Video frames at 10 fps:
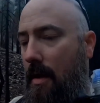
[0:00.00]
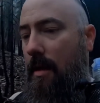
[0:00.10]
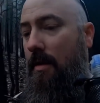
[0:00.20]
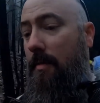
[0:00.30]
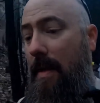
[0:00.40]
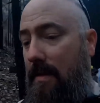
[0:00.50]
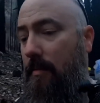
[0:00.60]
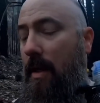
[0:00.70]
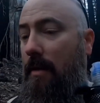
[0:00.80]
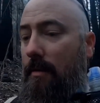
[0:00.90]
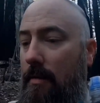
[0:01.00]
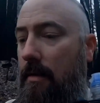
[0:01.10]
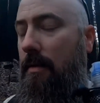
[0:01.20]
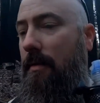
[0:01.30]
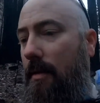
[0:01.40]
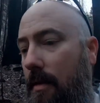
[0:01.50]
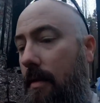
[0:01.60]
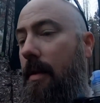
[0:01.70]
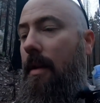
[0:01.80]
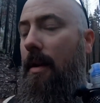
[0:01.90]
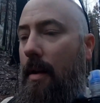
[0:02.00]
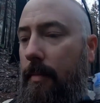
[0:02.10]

I just passed a mile, up